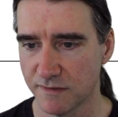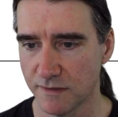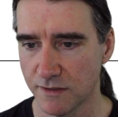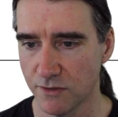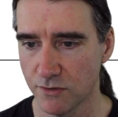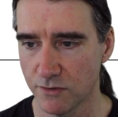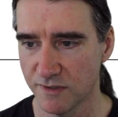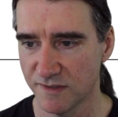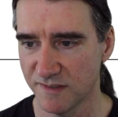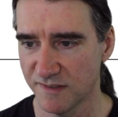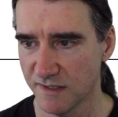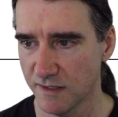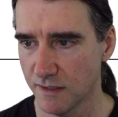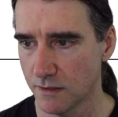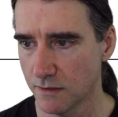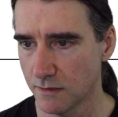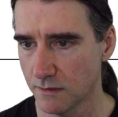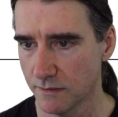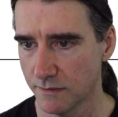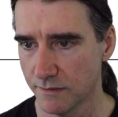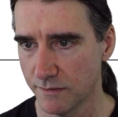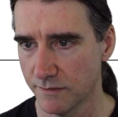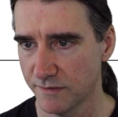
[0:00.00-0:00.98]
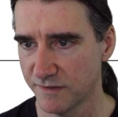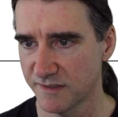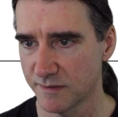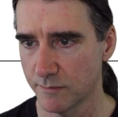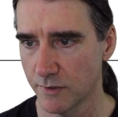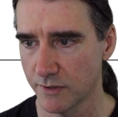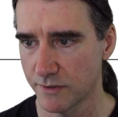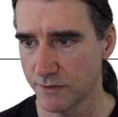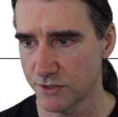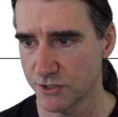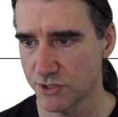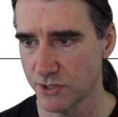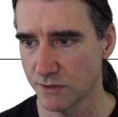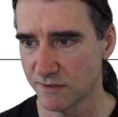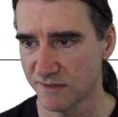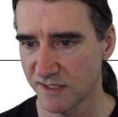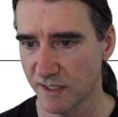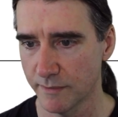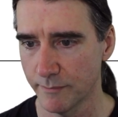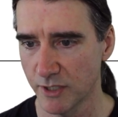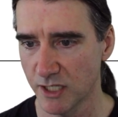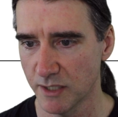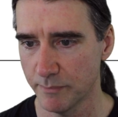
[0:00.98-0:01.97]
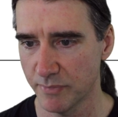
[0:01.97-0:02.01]
And you can see there's some other shows
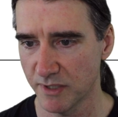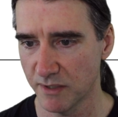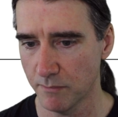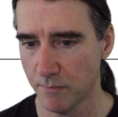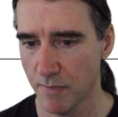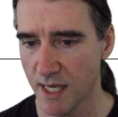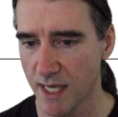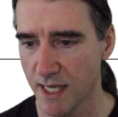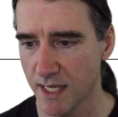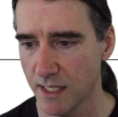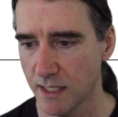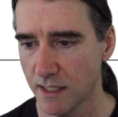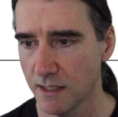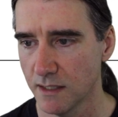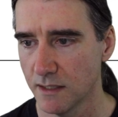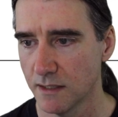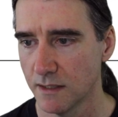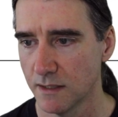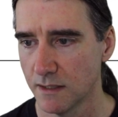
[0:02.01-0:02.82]
coming up in May.